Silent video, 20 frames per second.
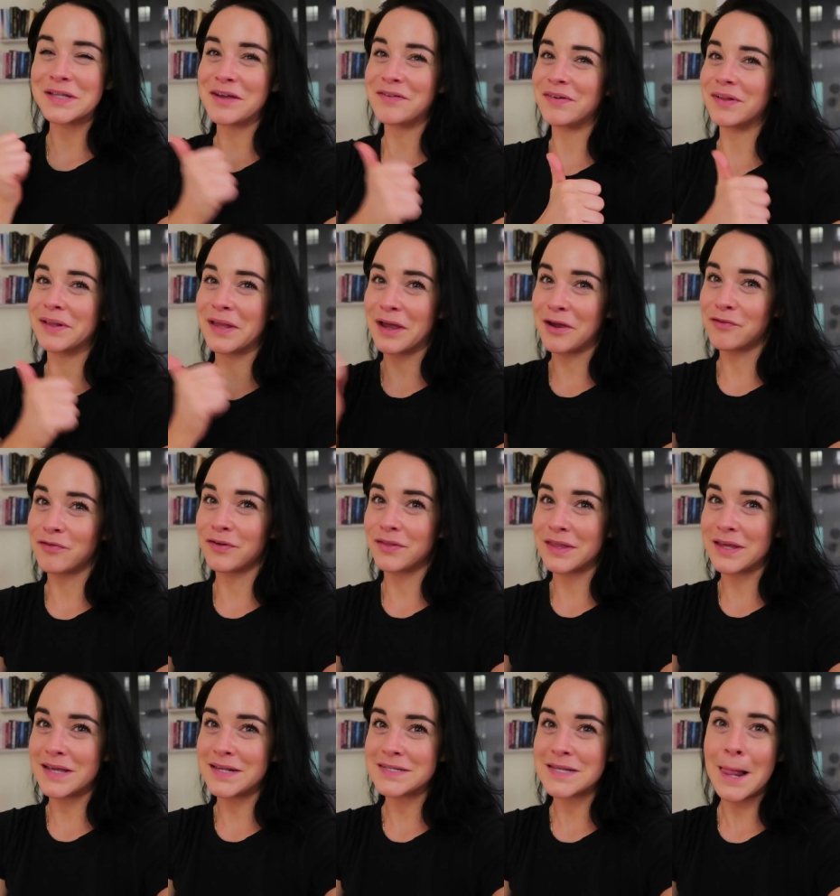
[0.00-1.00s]
leave a link for
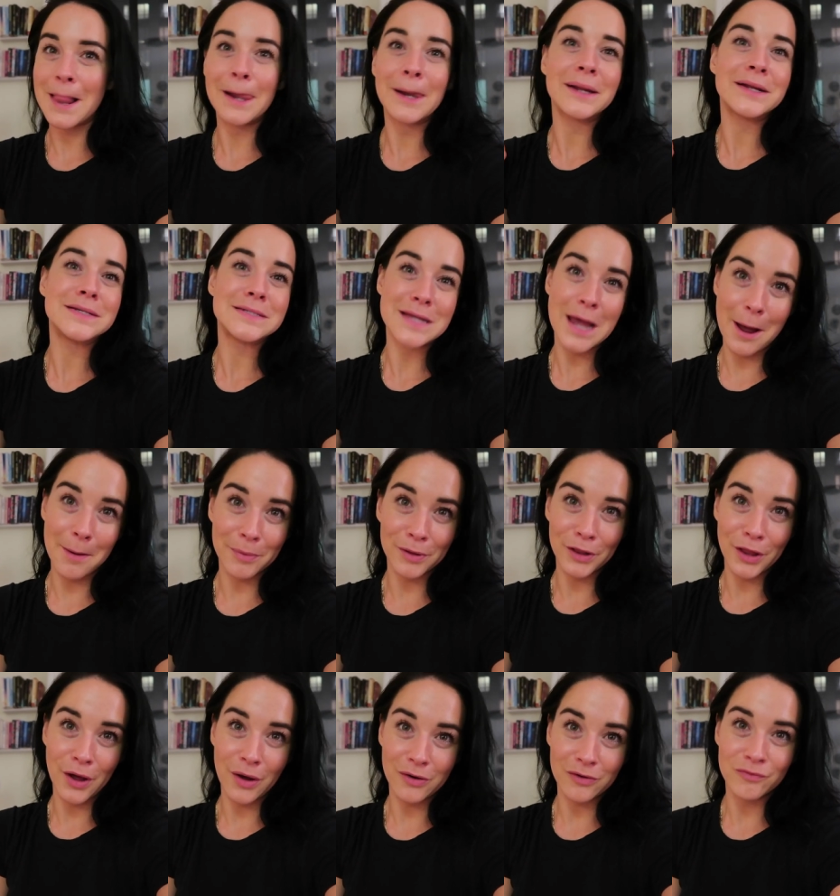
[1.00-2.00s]
these down
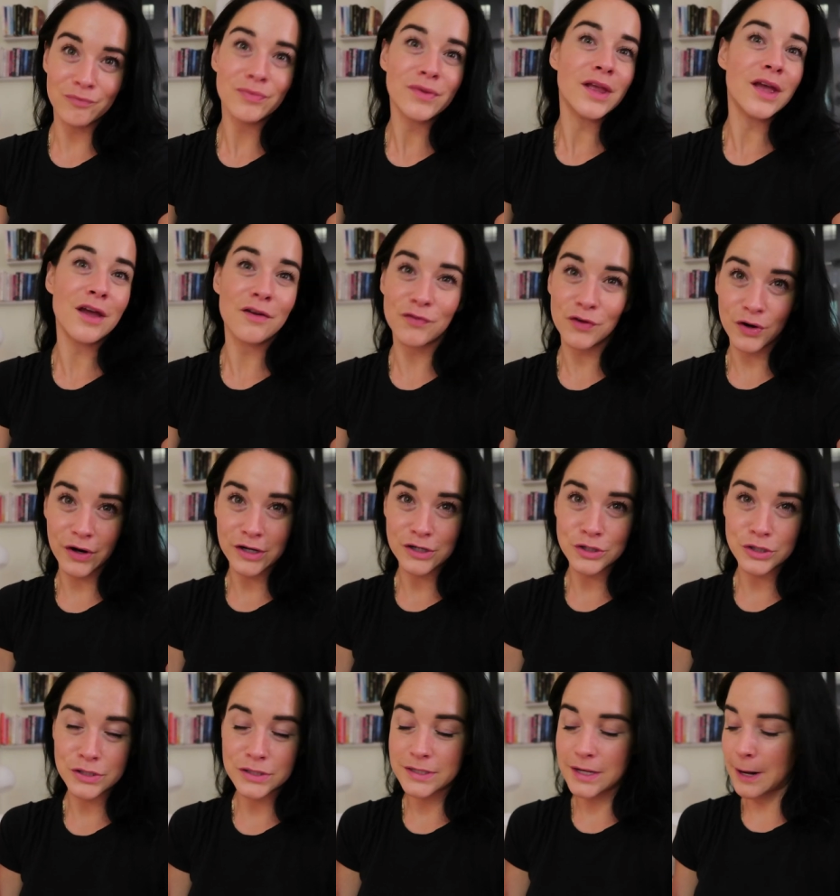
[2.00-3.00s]
below if you're
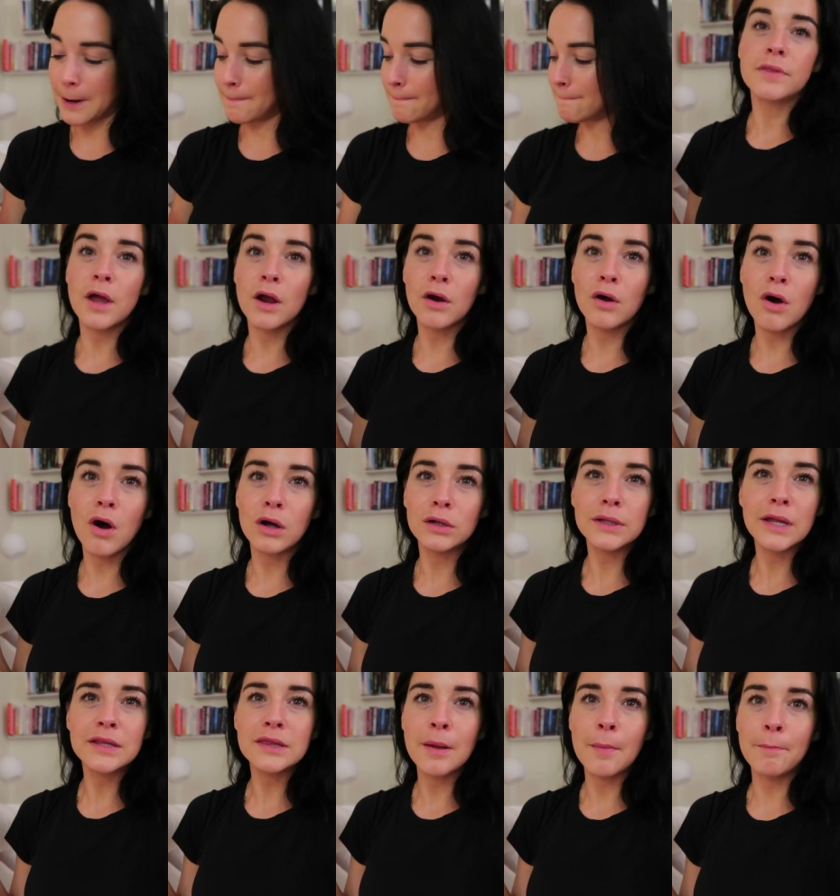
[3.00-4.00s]
interested. They're called
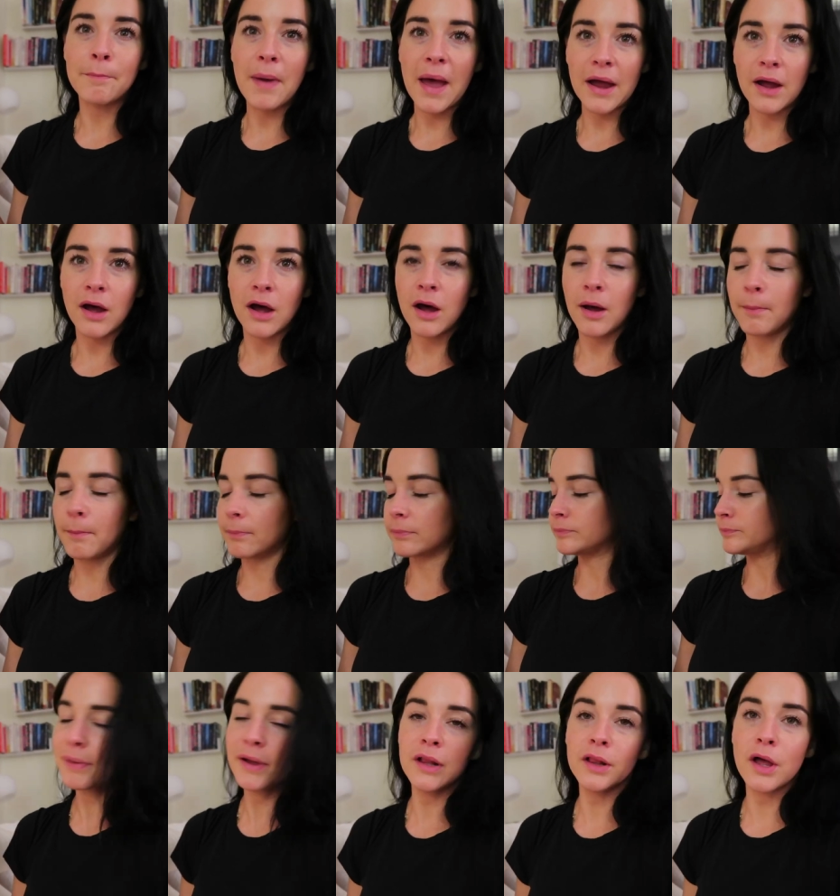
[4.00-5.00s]
like the
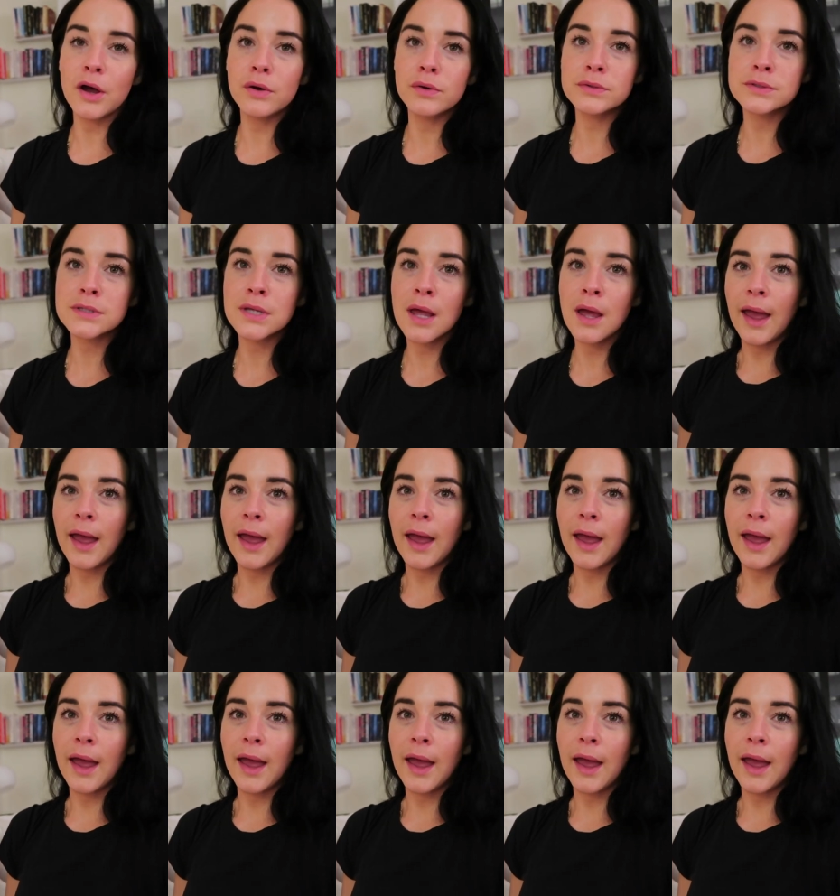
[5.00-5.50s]
Beckham pillows.